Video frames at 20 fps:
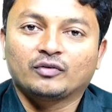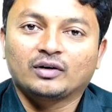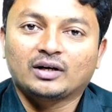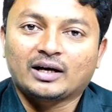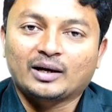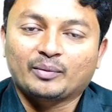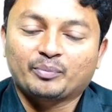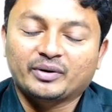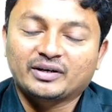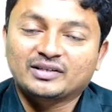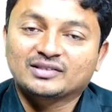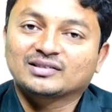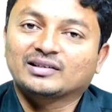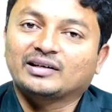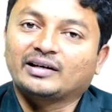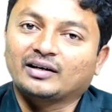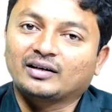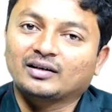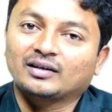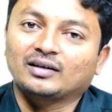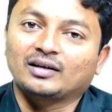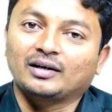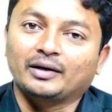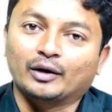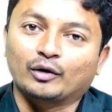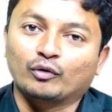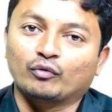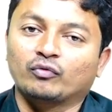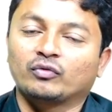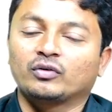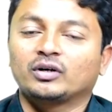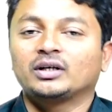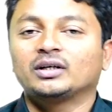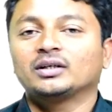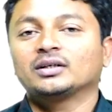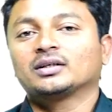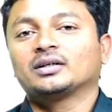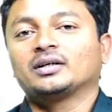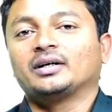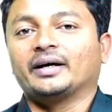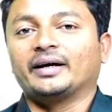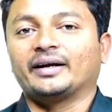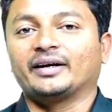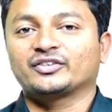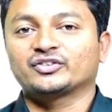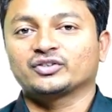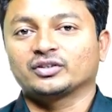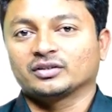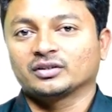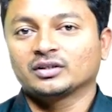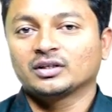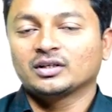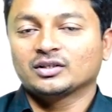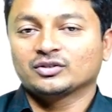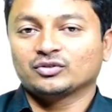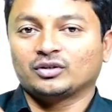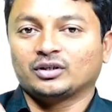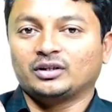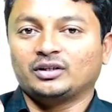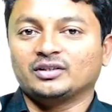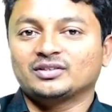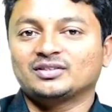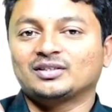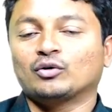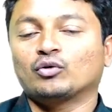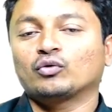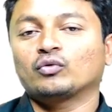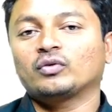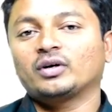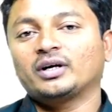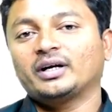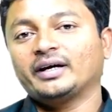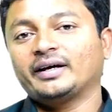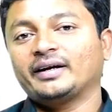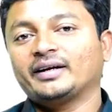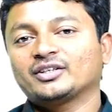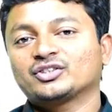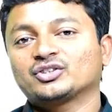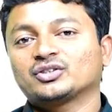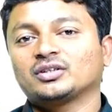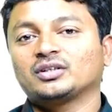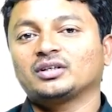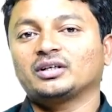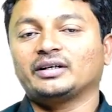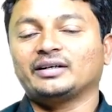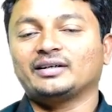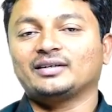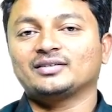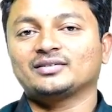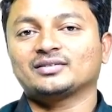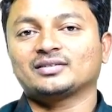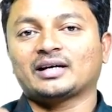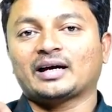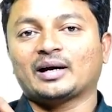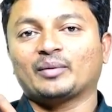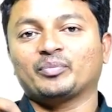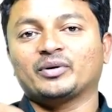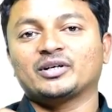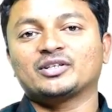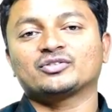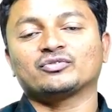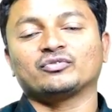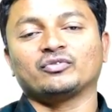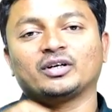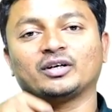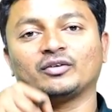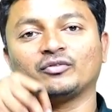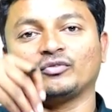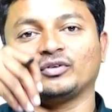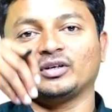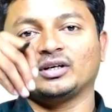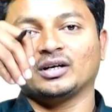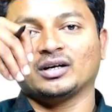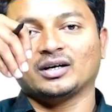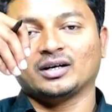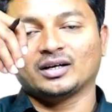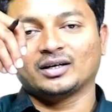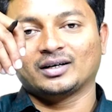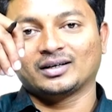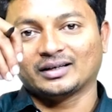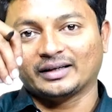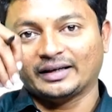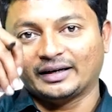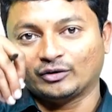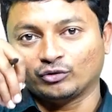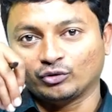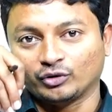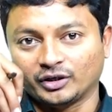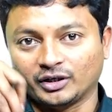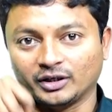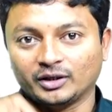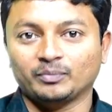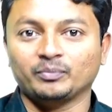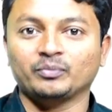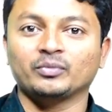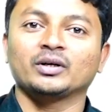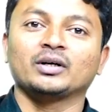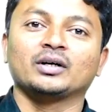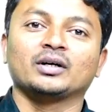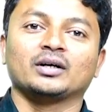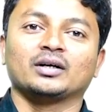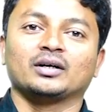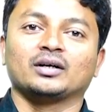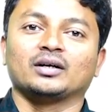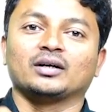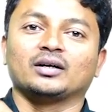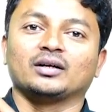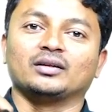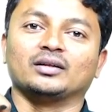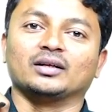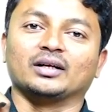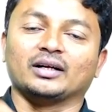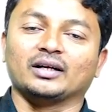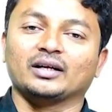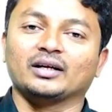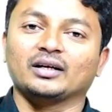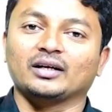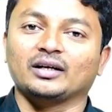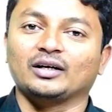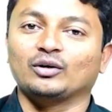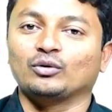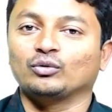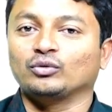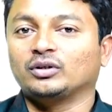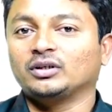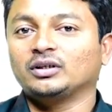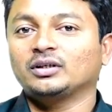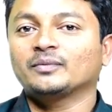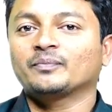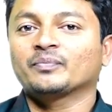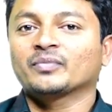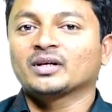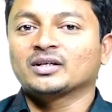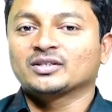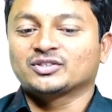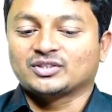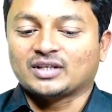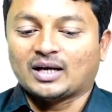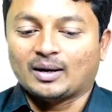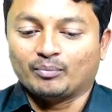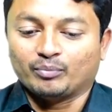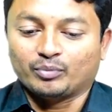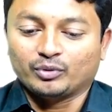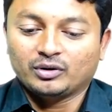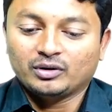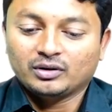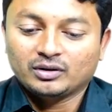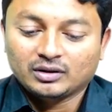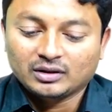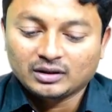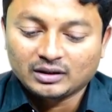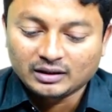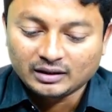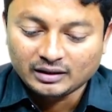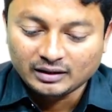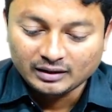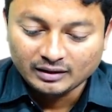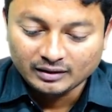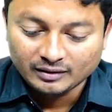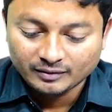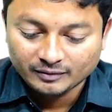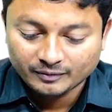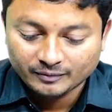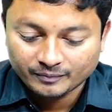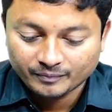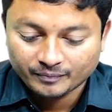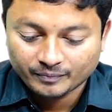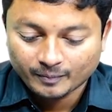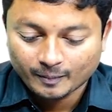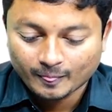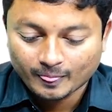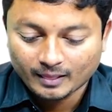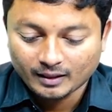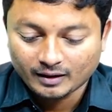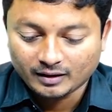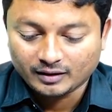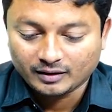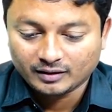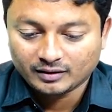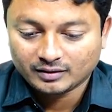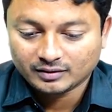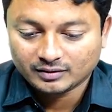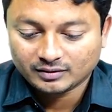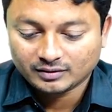will happen at downward direction. So this downward direction happens when we are trying to dip the ring into the sample. At